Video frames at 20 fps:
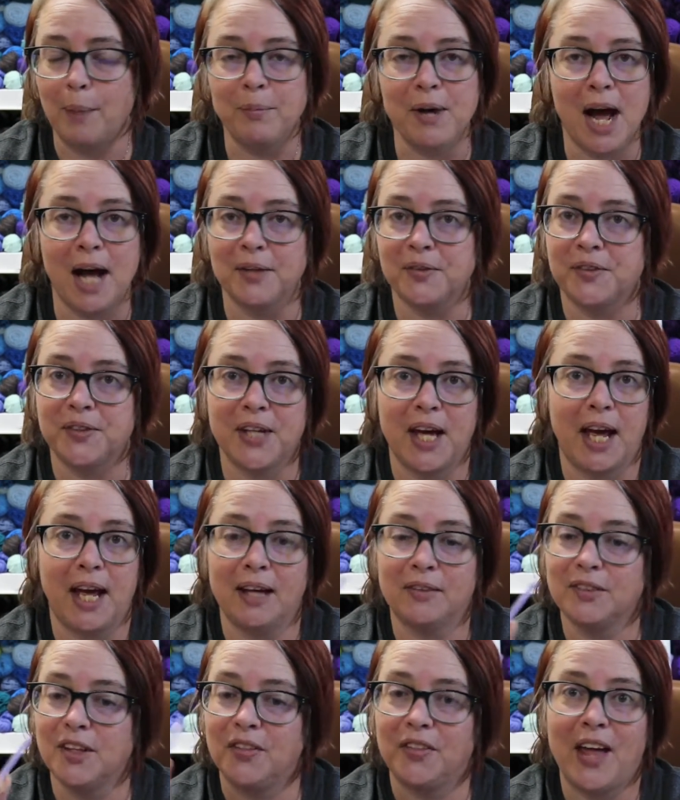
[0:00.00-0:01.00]
not
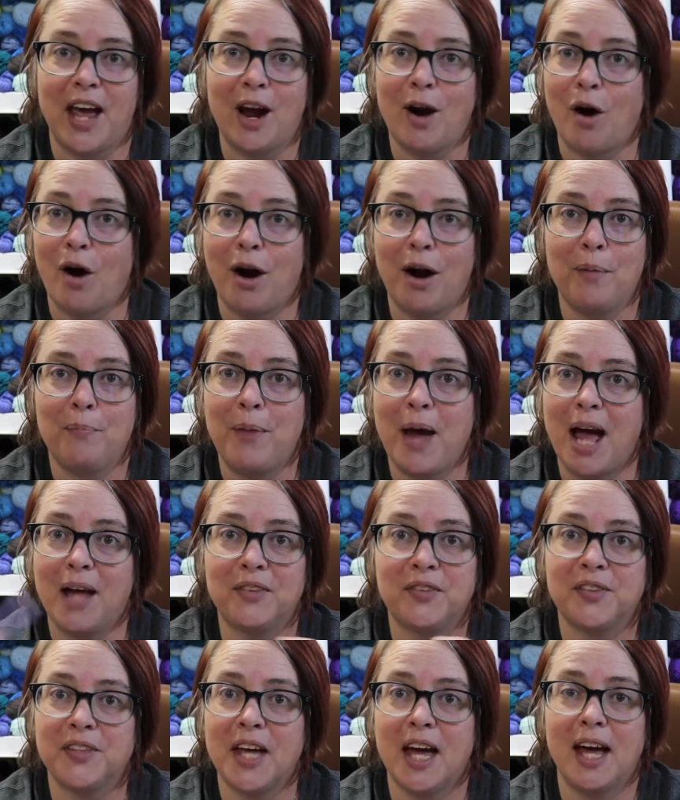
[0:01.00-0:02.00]
saying that they are a
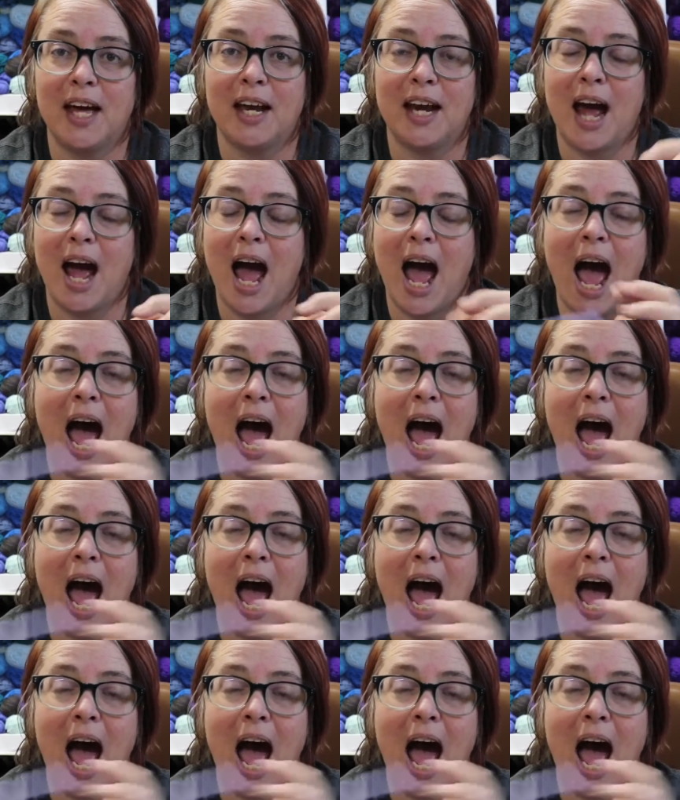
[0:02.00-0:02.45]
bad set.